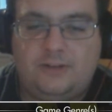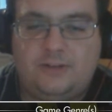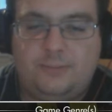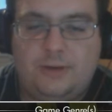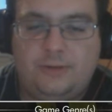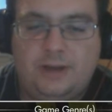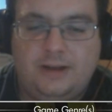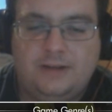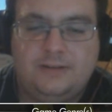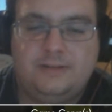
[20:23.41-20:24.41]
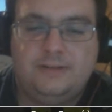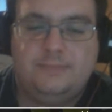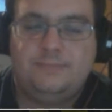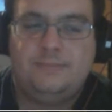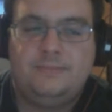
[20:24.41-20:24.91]
biggest barrier
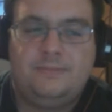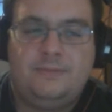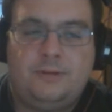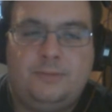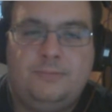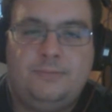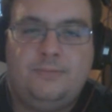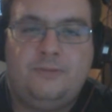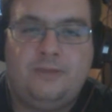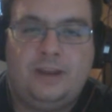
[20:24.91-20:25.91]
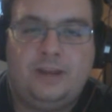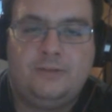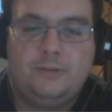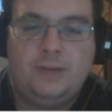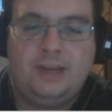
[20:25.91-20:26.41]
or
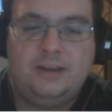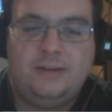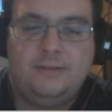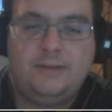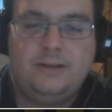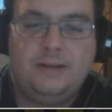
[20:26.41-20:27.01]
failure for me.